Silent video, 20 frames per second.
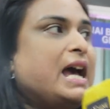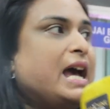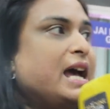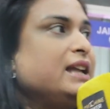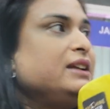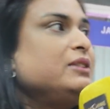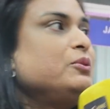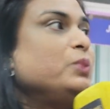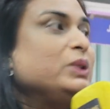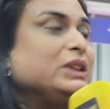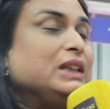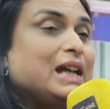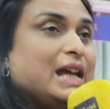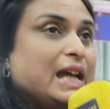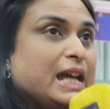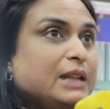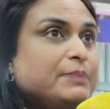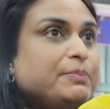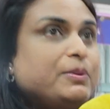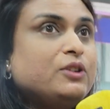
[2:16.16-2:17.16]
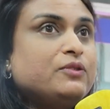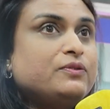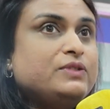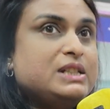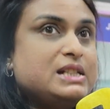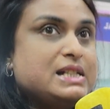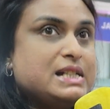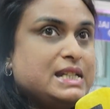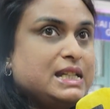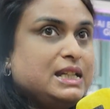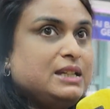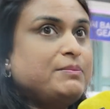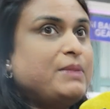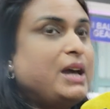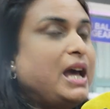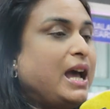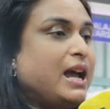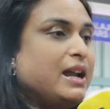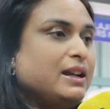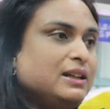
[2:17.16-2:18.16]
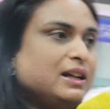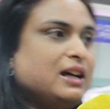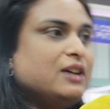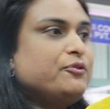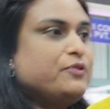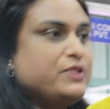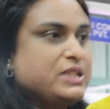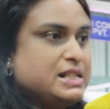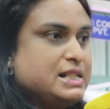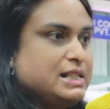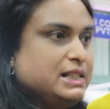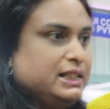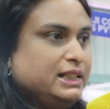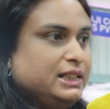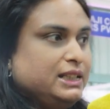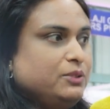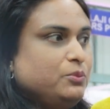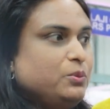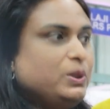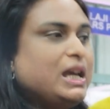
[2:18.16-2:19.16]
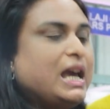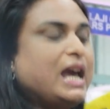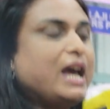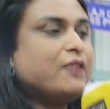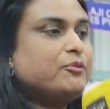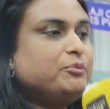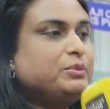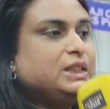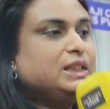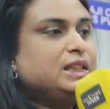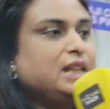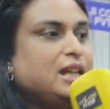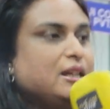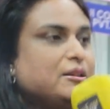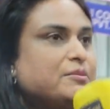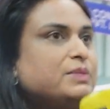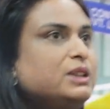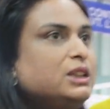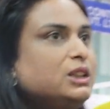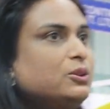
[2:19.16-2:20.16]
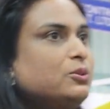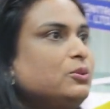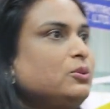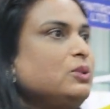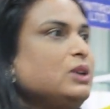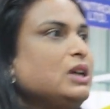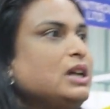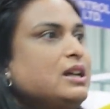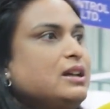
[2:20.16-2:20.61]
And with the help of this team and our facility, we have been able to